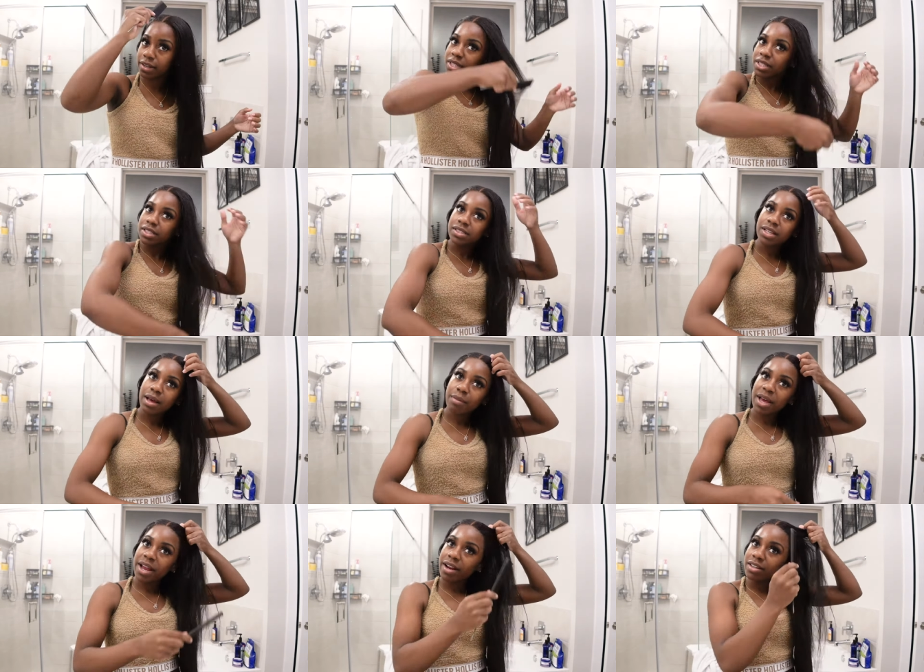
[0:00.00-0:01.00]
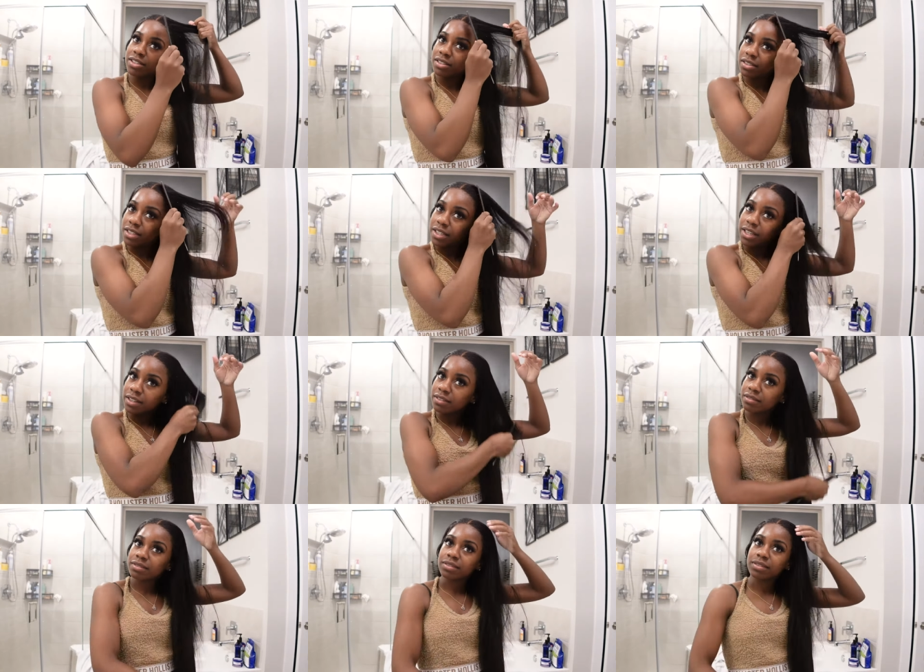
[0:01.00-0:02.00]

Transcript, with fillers: because now my hair just looking